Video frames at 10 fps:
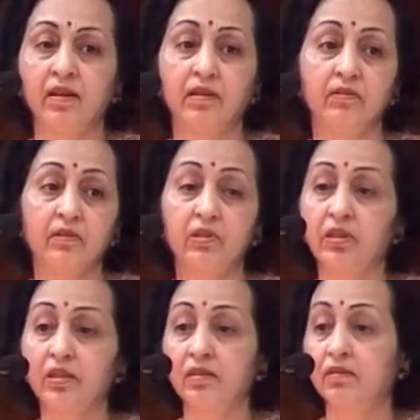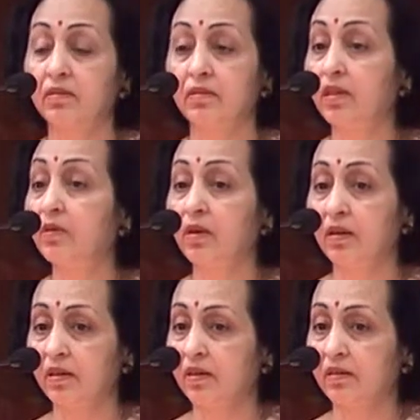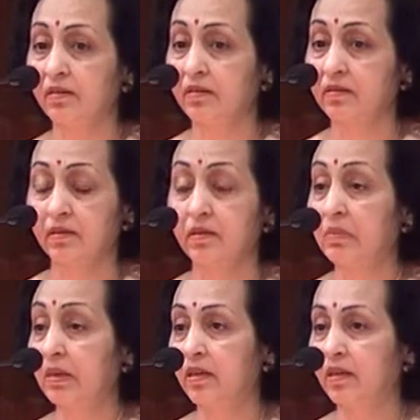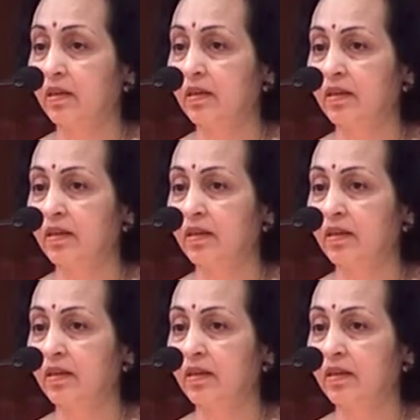and we were treated equally, completely.